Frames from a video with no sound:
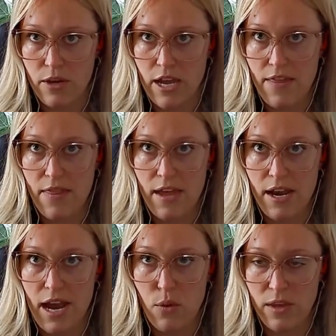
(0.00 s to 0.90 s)
And then
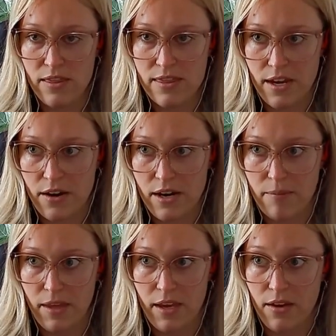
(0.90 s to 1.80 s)
I went there and I'm
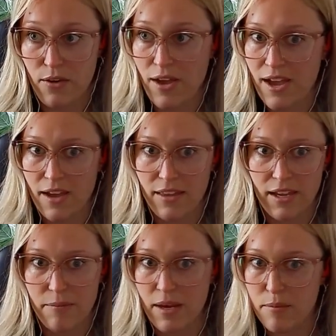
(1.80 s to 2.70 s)
like, okay,
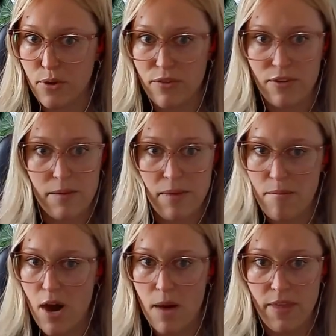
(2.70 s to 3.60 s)
my boyfriend, my
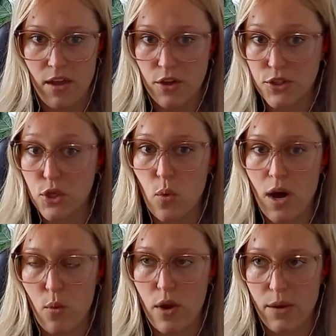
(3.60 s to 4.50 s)
mom, they all knew
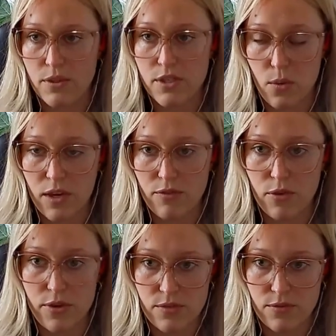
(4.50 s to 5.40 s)
what I was going for
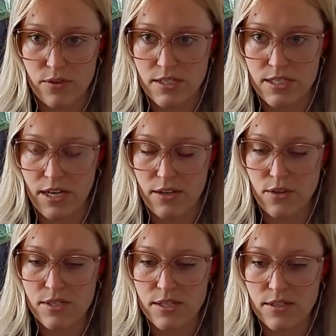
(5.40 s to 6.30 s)
is for this
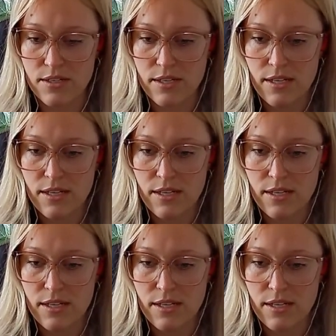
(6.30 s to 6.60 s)
diagnosis.